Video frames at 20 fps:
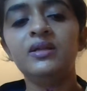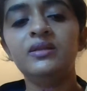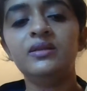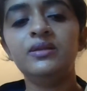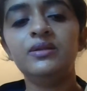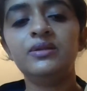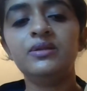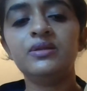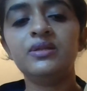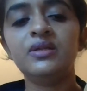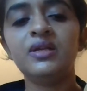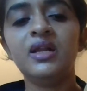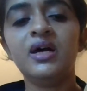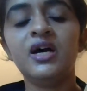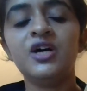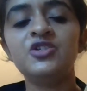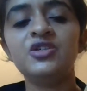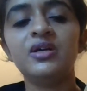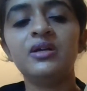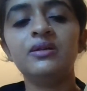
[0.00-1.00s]
this is a
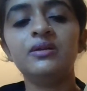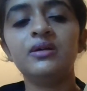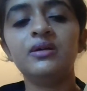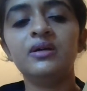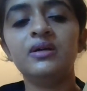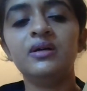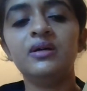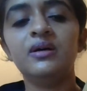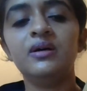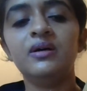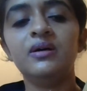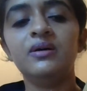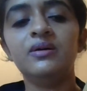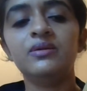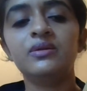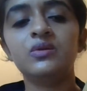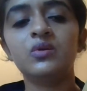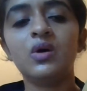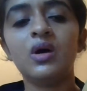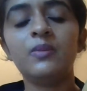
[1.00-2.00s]
larger
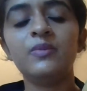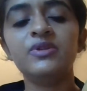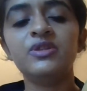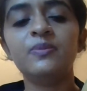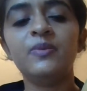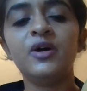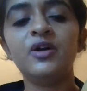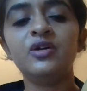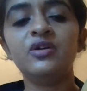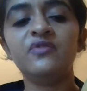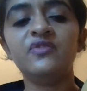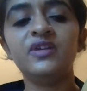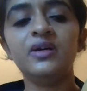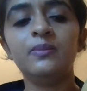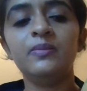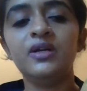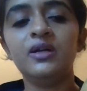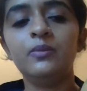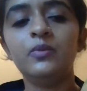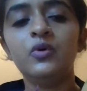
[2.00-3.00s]
squamous part of
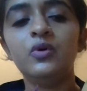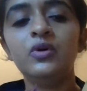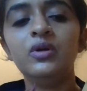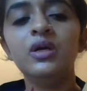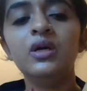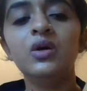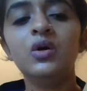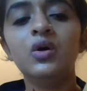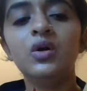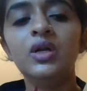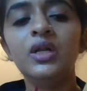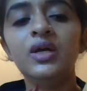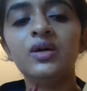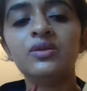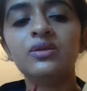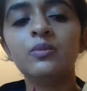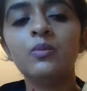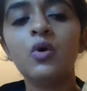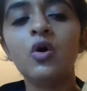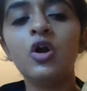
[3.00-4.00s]
temporal bone. Only a
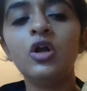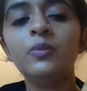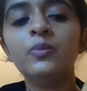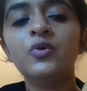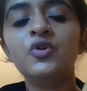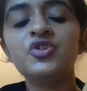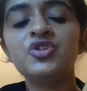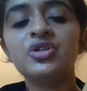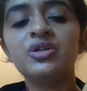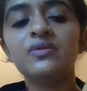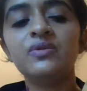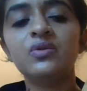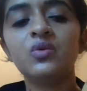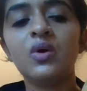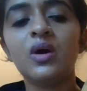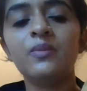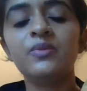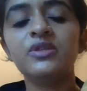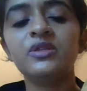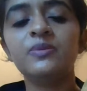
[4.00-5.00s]
small portion of
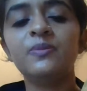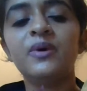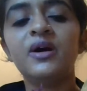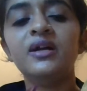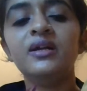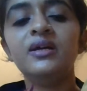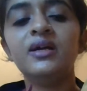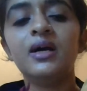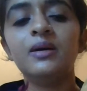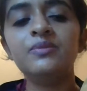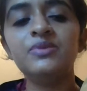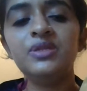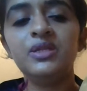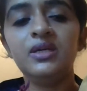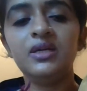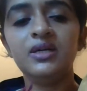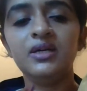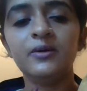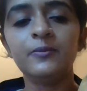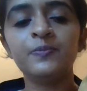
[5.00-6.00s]
squamous part comes
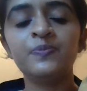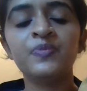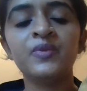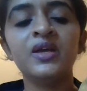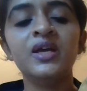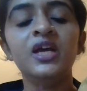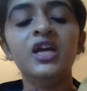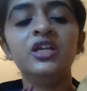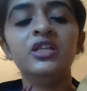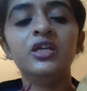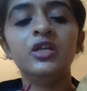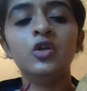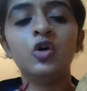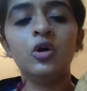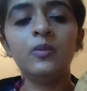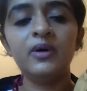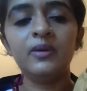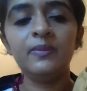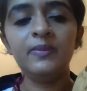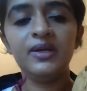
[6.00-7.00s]
here in the
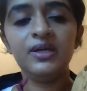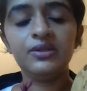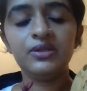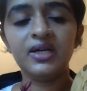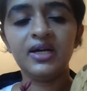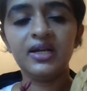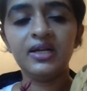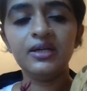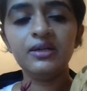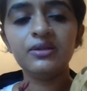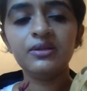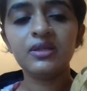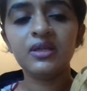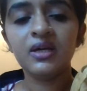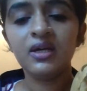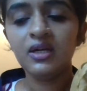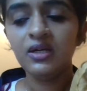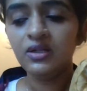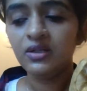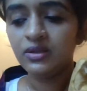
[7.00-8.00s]
Norma Basalis.
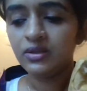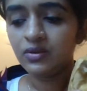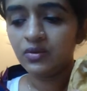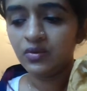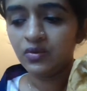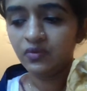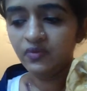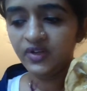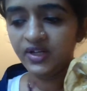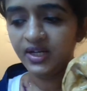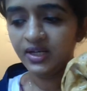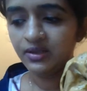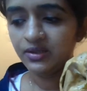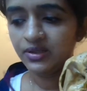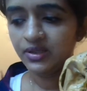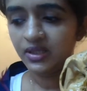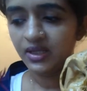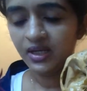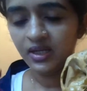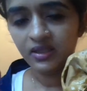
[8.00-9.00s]
So we can
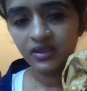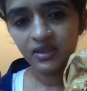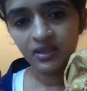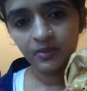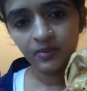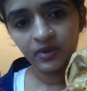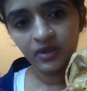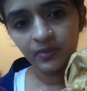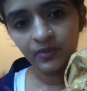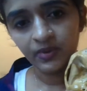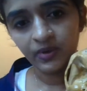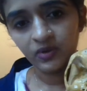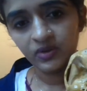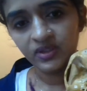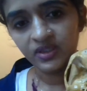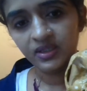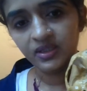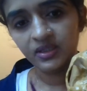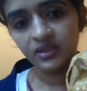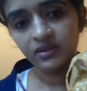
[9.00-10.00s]
say about
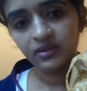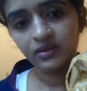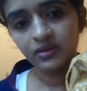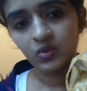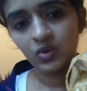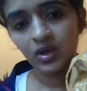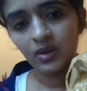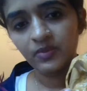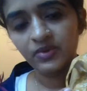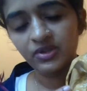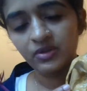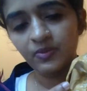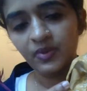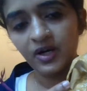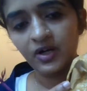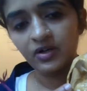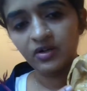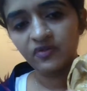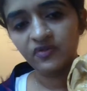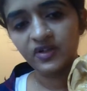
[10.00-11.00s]
the squamous
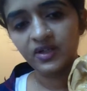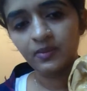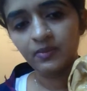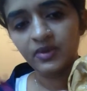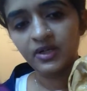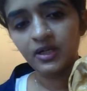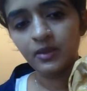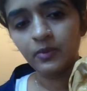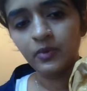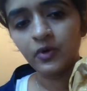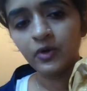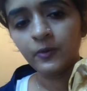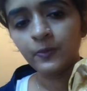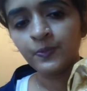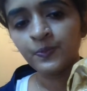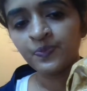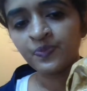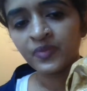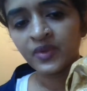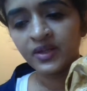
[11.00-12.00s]
part of temporal bone.
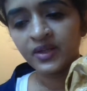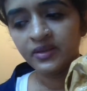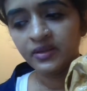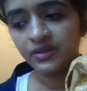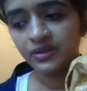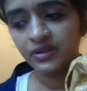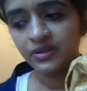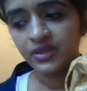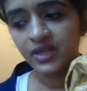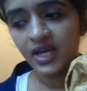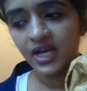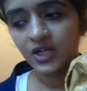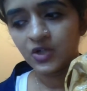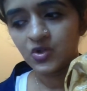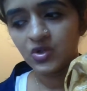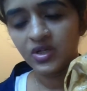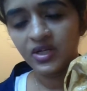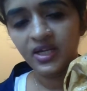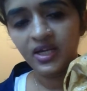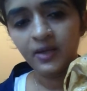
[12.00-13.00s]
This is
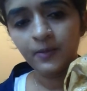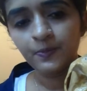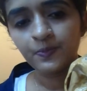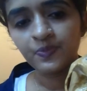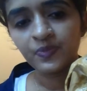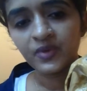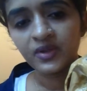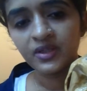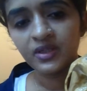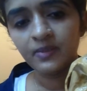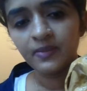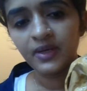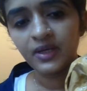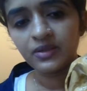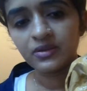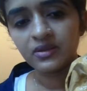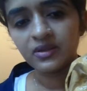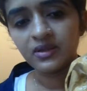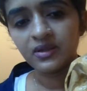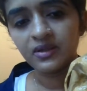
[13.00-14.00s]
actually
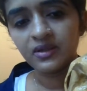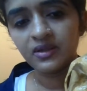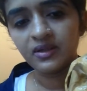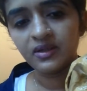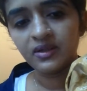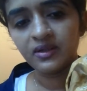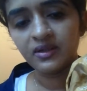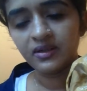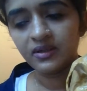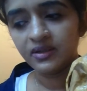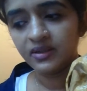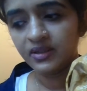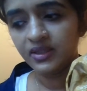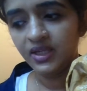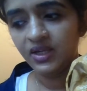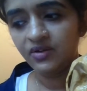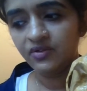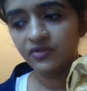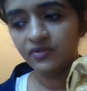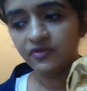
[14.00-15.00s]

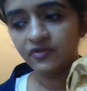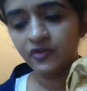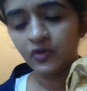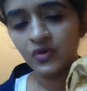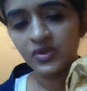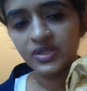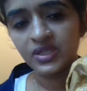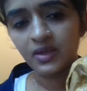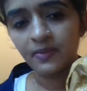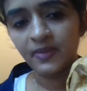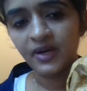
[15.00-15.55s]
the fossa,